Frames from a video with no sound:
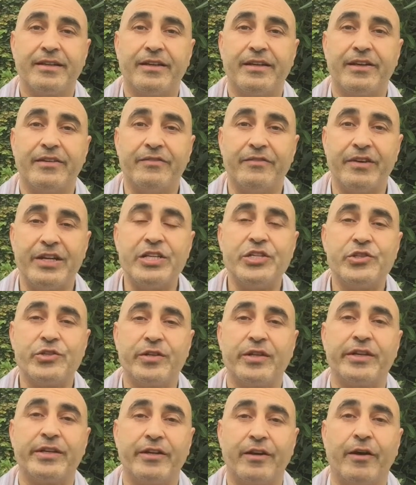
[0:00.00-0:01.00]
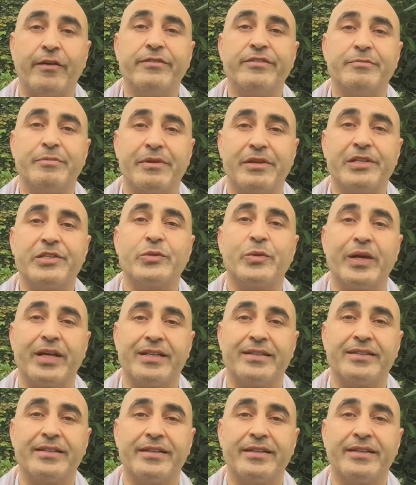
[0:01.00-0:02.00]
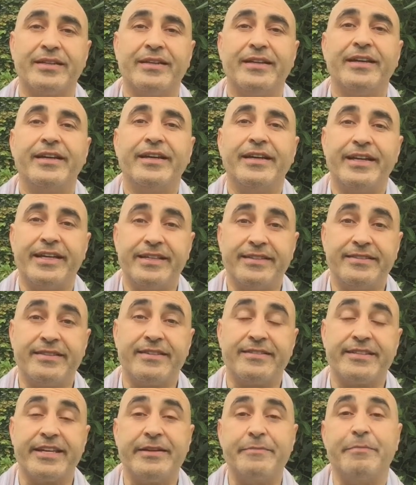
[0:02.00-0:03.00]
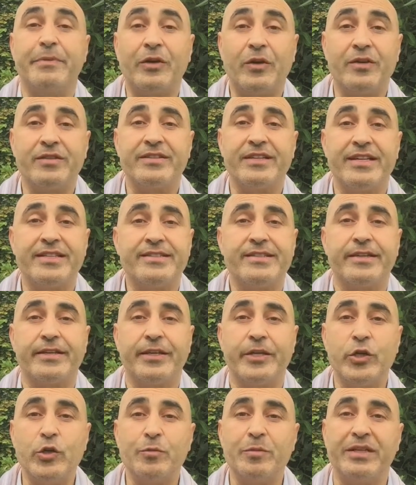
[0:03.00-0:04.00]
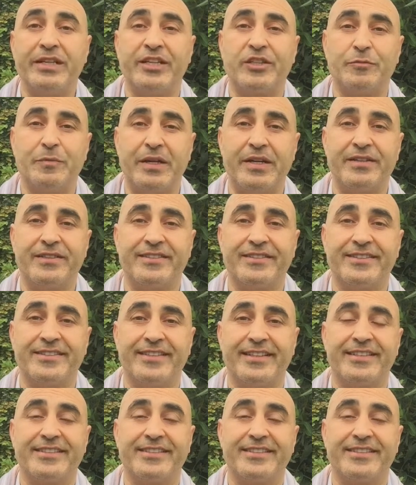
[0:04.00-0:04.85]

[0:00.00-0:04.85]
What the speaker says: eventually of spirituality is the same, because it's a human experience.